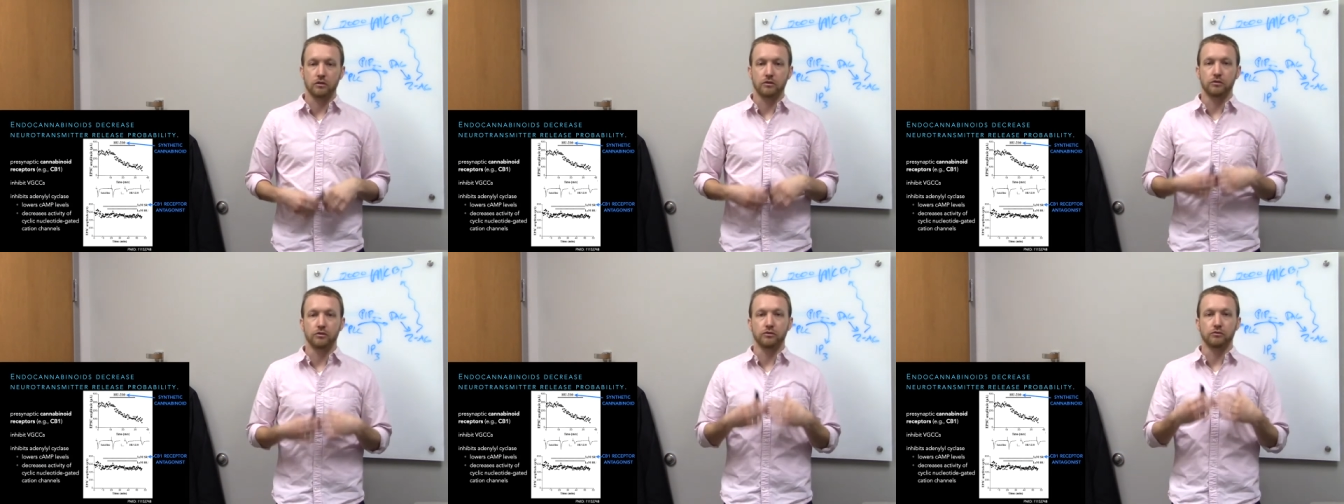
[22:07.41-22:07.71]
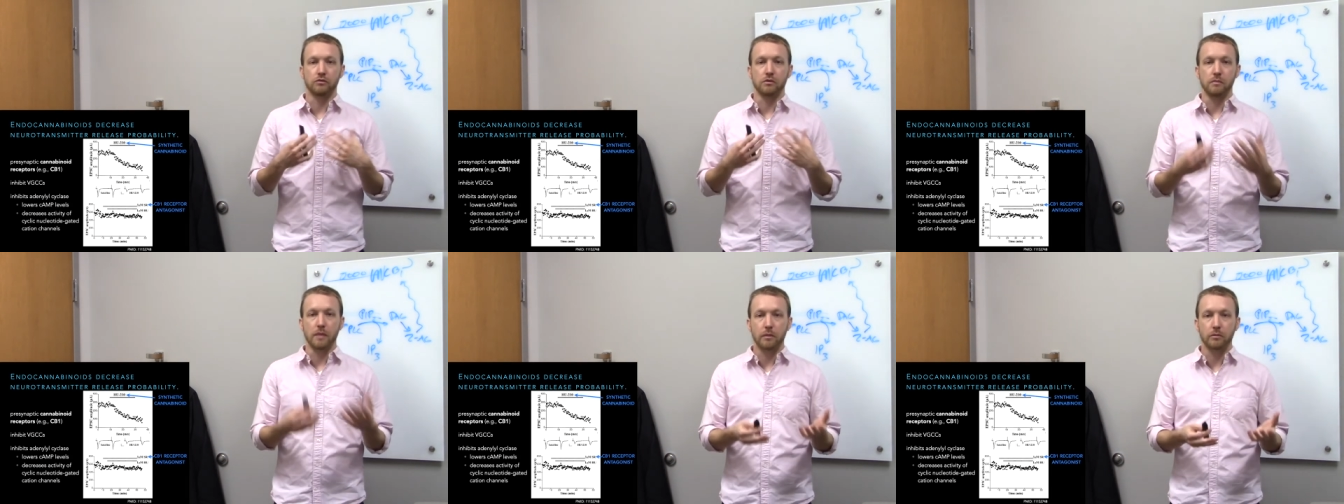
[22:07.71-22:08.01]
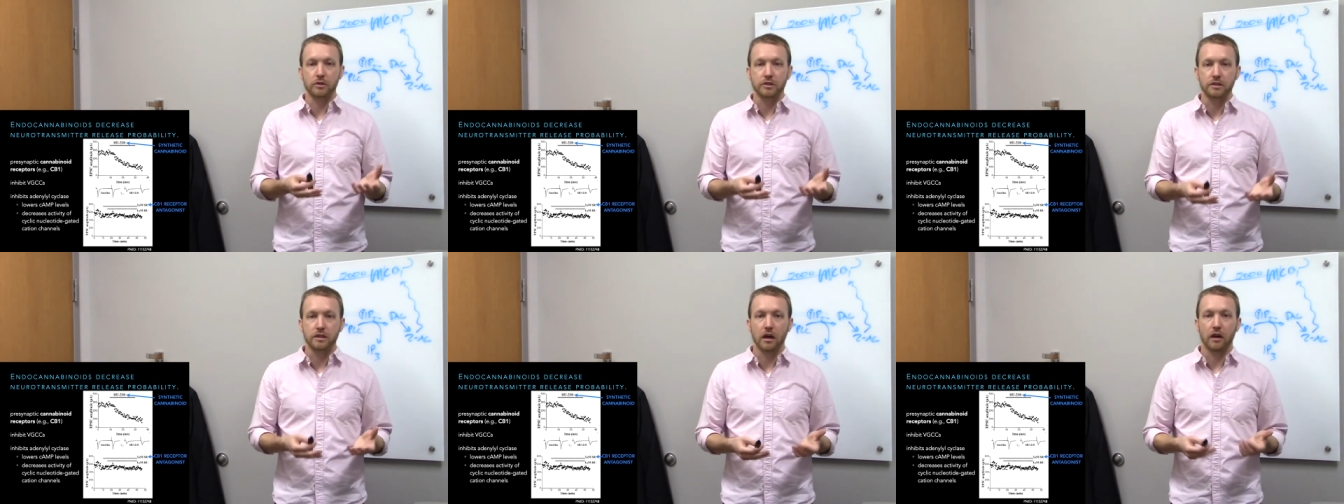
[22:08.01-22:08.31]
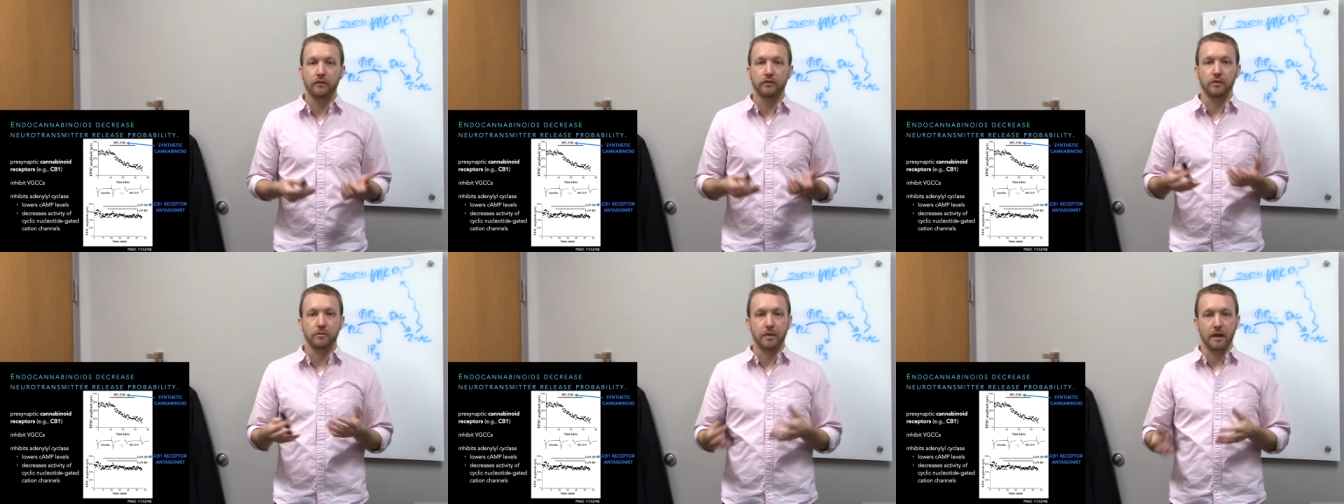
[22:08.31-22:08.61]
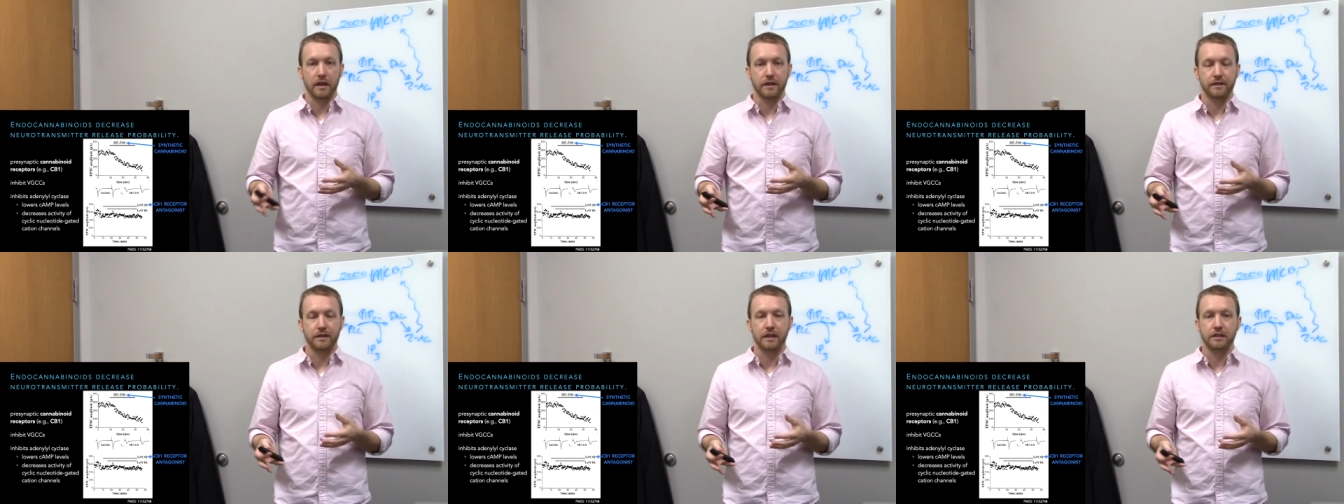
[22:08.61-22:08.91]
to remember stuff and pay
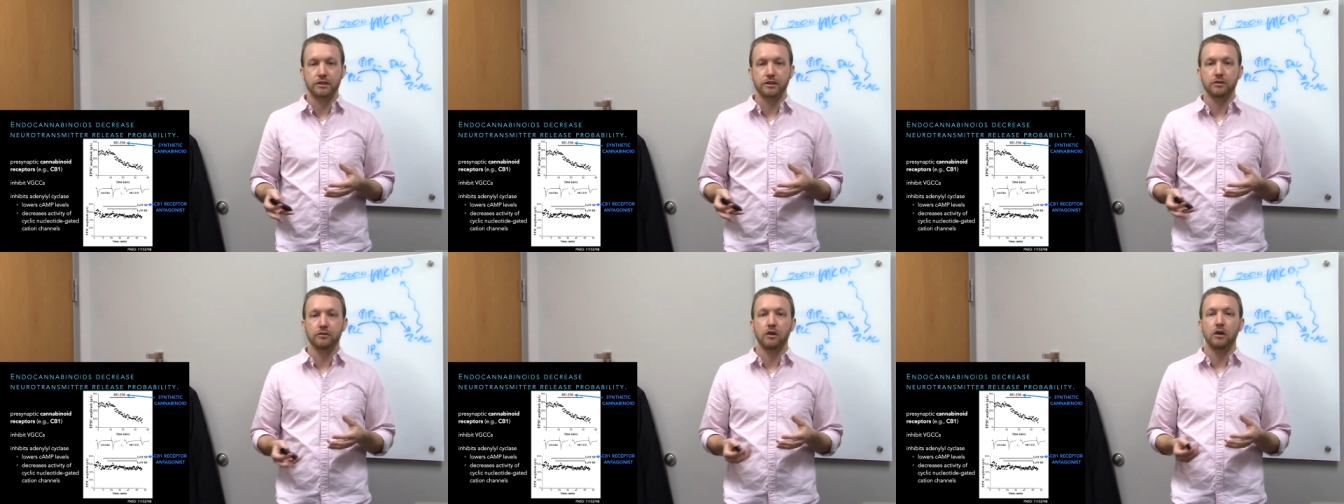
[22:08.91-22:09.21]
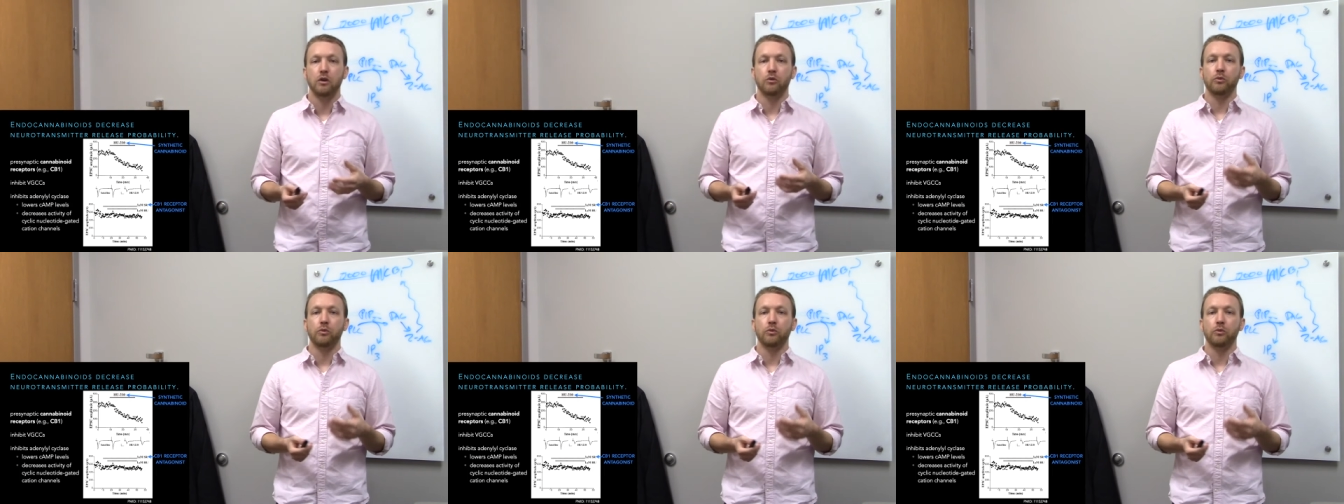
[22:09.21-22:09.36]
attention,